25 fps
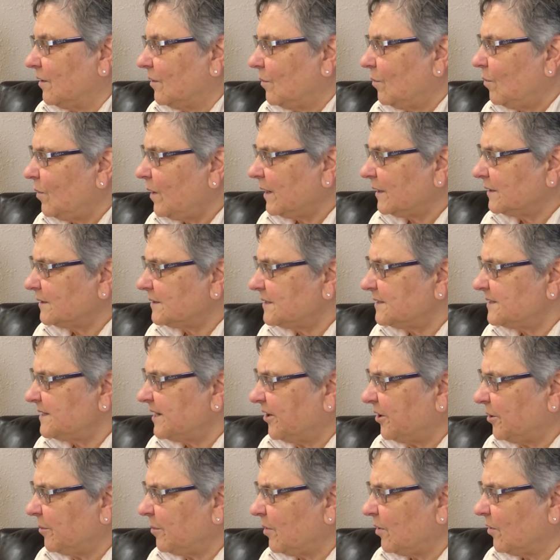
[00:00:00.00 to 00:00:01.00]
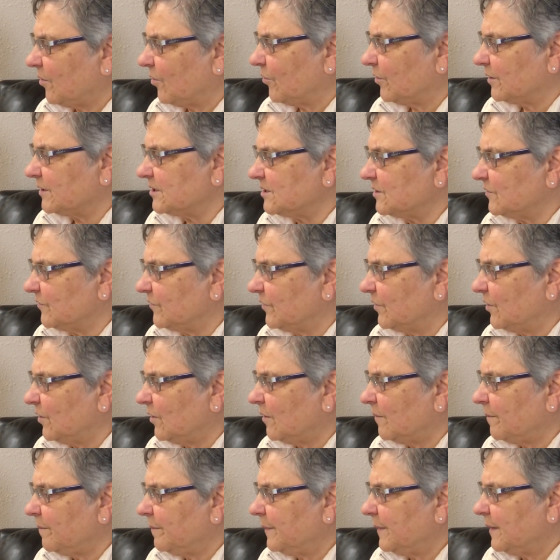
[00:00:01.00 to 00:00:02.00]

What's terrible, Christopher?